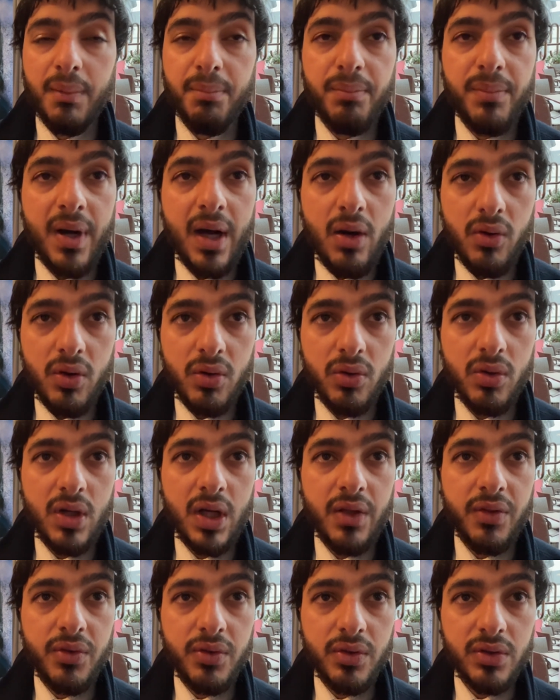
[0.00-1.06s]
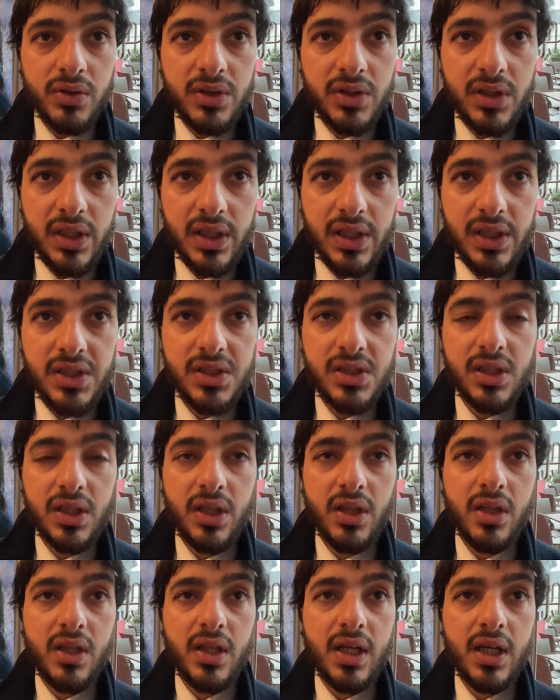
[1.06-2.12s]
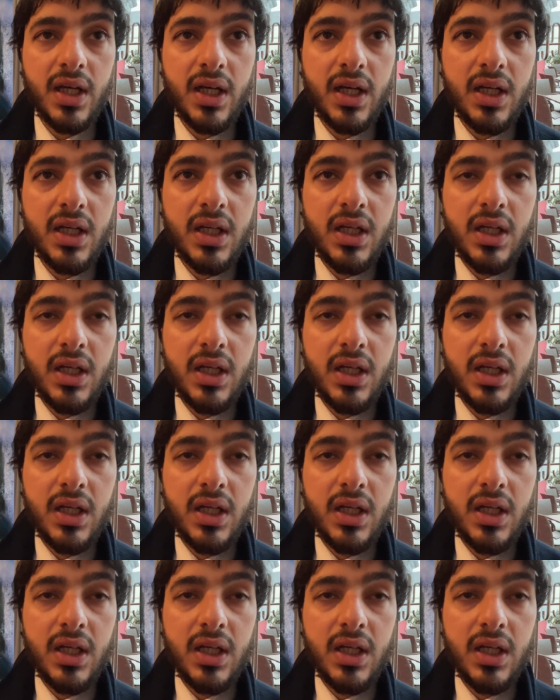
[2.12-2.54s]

power or authorities in the